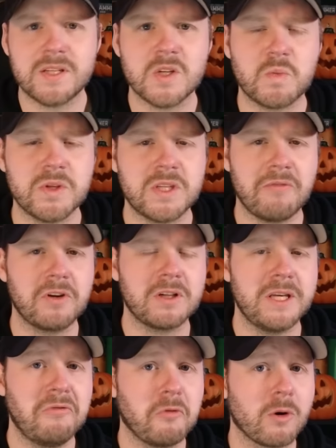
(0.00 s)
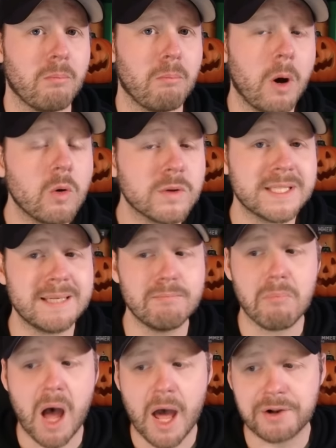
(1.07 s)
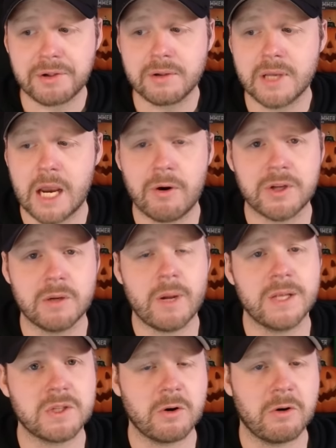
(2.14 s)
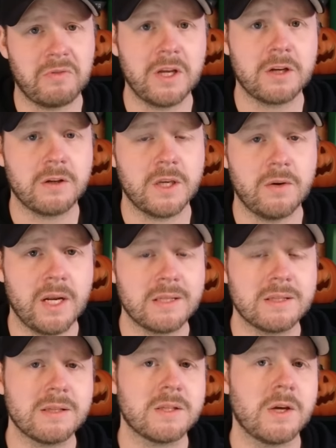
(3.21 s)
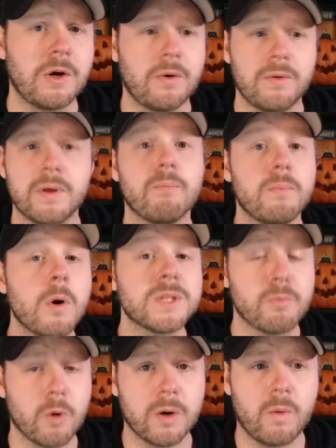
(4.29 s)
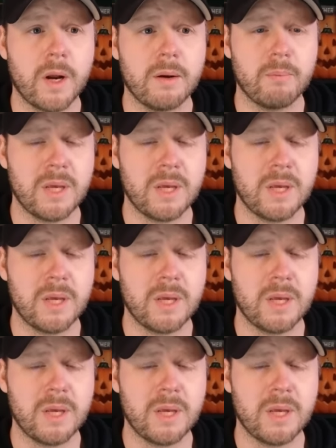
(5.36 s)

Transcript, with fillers: This is specifically for multiple multi-model character, monster, or vehicle units. So the most important one